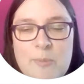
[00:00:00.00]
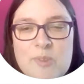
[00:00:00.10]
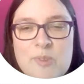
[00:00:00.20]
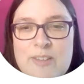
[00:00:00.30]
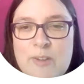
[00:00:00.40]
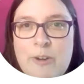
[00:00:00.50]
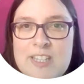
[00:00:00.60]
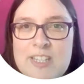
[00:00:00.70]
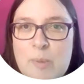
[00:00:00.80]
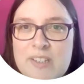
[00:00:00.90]
Thames an even
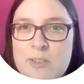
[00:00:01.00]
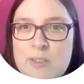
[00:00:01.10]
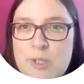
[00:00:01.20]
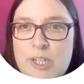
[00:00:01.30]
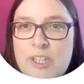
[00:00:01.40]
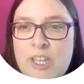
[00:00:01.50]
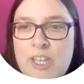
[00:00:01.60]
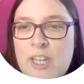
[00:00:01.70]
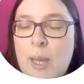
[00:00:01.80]
greater place to work